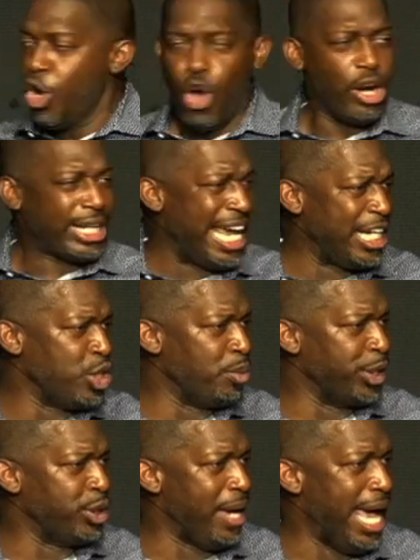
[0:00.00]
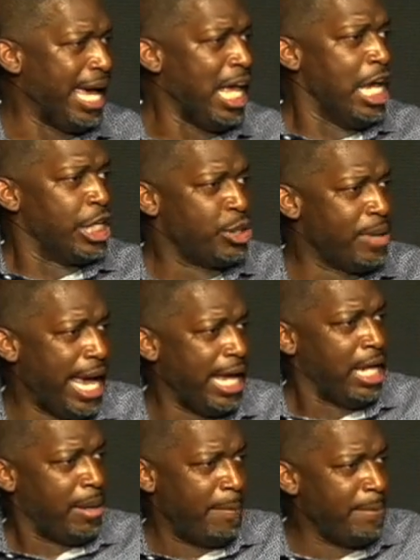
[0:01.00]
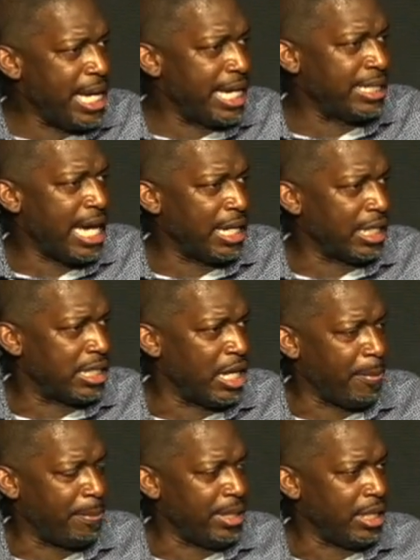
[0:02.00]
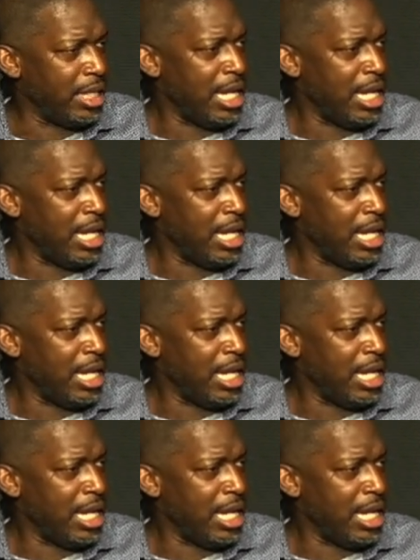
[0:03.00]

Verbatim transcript: or came to you when you had you had a million dollar company,